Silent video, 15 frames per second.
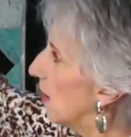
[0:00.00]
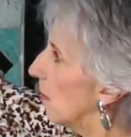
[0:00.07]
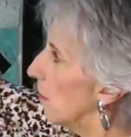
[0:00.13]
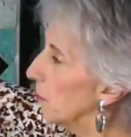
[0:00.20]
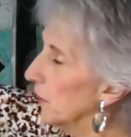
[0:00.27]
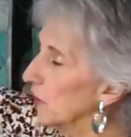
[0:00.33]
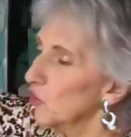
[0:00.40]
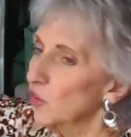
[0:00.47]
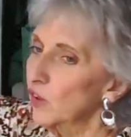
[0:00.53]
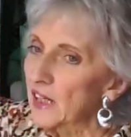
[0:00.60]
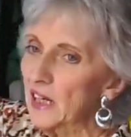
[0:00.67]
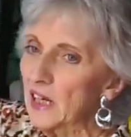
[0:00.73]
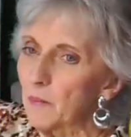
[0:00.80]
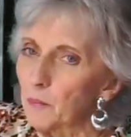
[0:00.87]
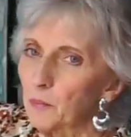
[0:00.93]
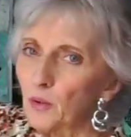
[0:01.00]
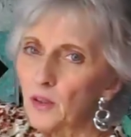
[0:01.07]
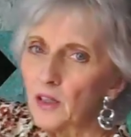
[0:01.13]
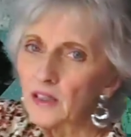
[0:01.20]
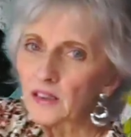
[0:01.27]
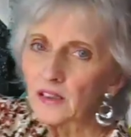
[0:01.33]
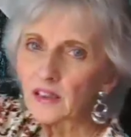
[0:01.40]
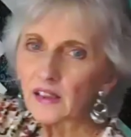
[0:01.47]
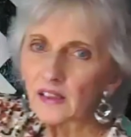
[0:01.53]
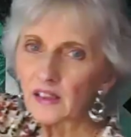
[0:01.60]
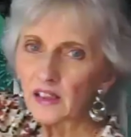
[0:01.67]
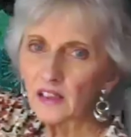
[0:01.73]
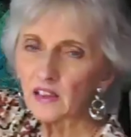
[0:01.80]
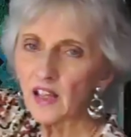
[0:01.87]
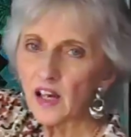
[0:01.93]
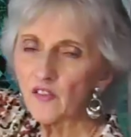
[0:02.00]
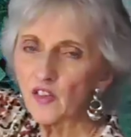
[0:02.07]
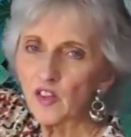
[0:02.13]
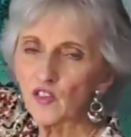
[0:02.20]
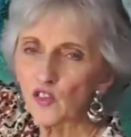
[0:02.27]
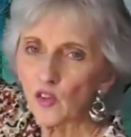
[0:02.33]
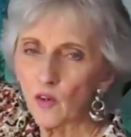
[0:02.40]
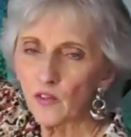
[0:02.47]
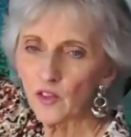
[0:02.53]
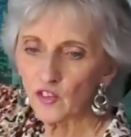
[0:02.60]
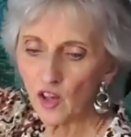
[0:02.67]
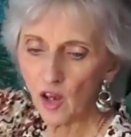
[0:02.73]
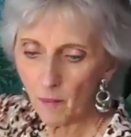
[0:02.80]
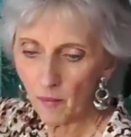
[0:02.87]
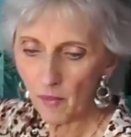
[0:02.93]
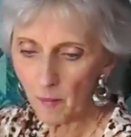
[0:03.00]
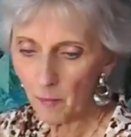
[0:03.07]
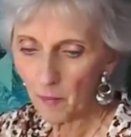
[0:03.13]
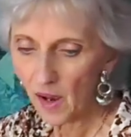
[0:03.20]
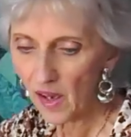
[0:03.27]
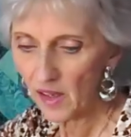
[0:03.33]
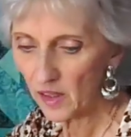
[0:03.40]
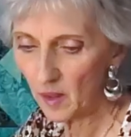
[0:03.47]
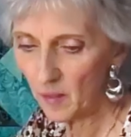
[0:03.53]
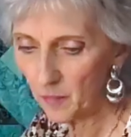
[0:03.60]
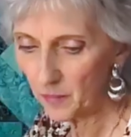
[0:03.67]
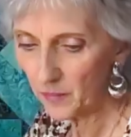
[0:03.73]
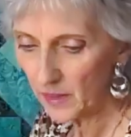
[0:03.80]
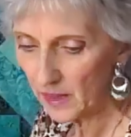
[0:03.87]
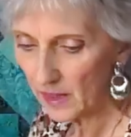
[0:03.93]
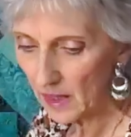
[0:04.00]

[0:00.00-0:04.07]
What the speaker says: But you can't put the 11s on the top and the bottom.